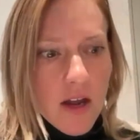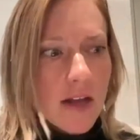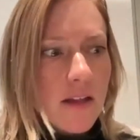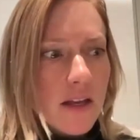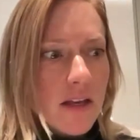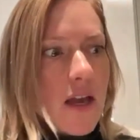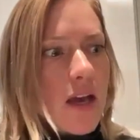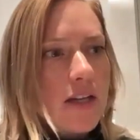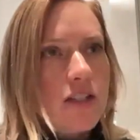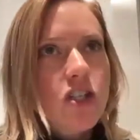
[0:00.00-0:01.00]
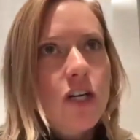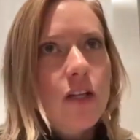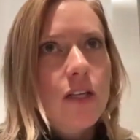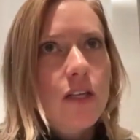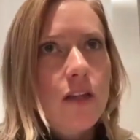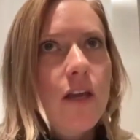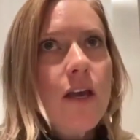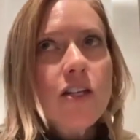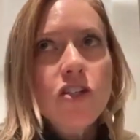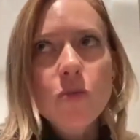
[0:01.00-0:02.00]
And like additionally, like
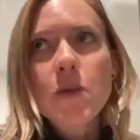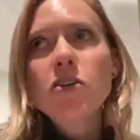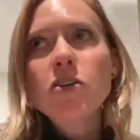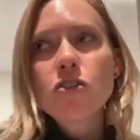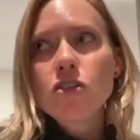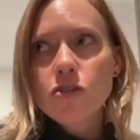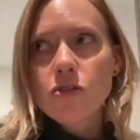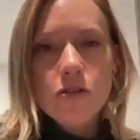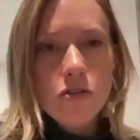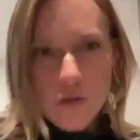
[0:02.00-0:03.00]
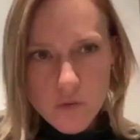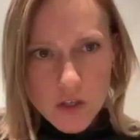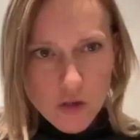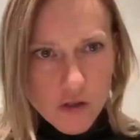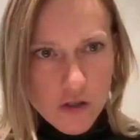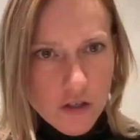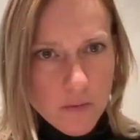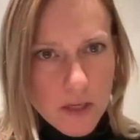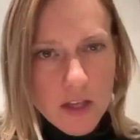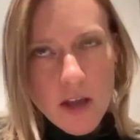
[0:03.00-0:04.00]
just because you're a junior user researcher
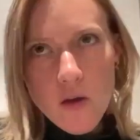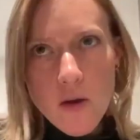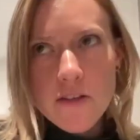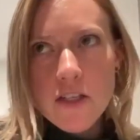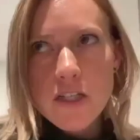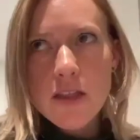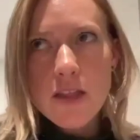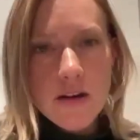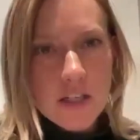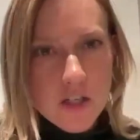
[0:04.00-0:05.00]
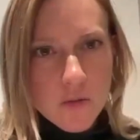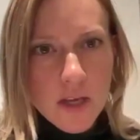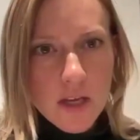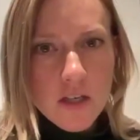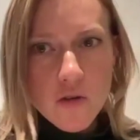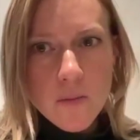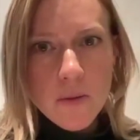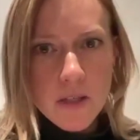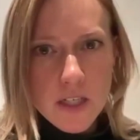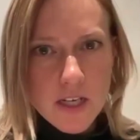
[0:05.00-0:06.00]
doesn't mean that you have to sit there and do like
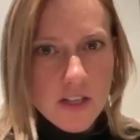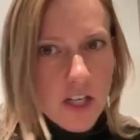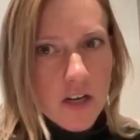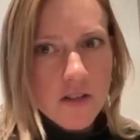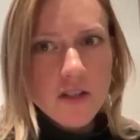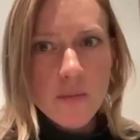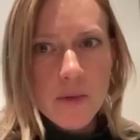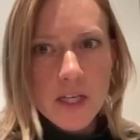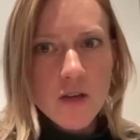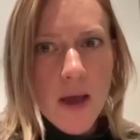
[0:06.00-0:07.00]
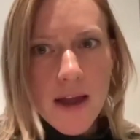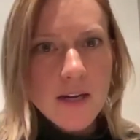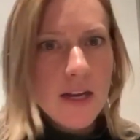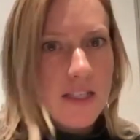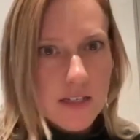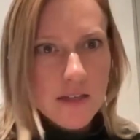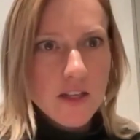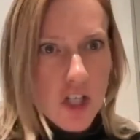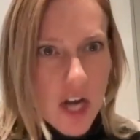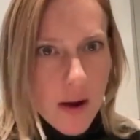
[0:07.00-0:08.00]
usability testing on somebody who had an idea in
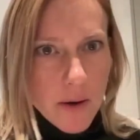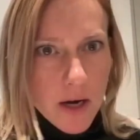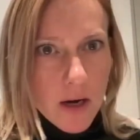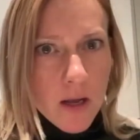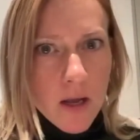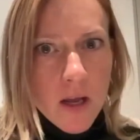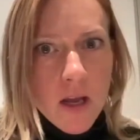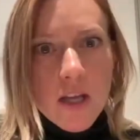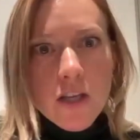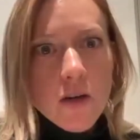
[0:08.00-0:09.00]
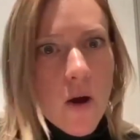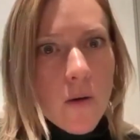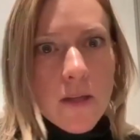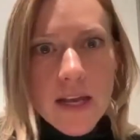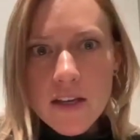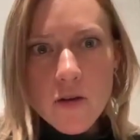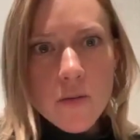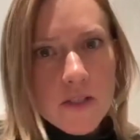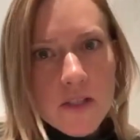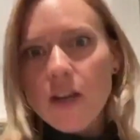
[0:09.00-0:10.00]
the shower, like who
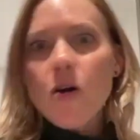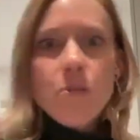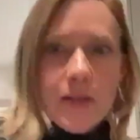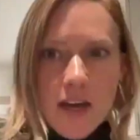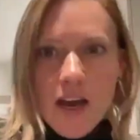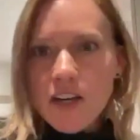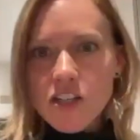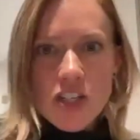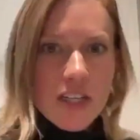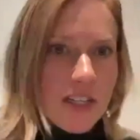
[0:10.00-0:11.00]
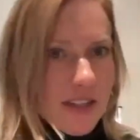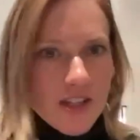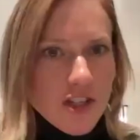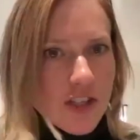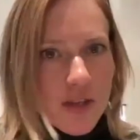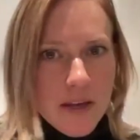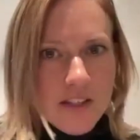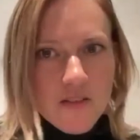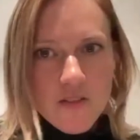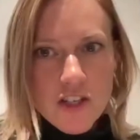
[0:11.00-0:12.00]
was like, oh my gosh, like this is the
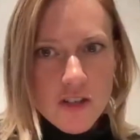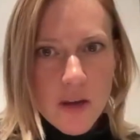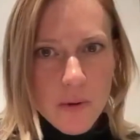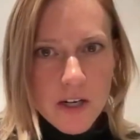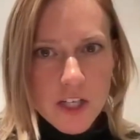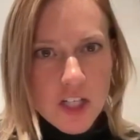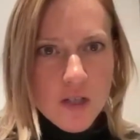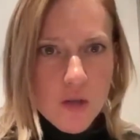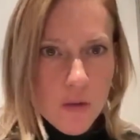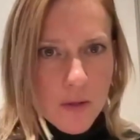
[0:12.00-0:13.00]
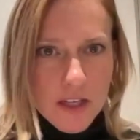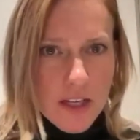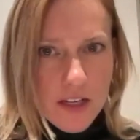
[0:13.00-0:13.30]
best feature that we're going to do.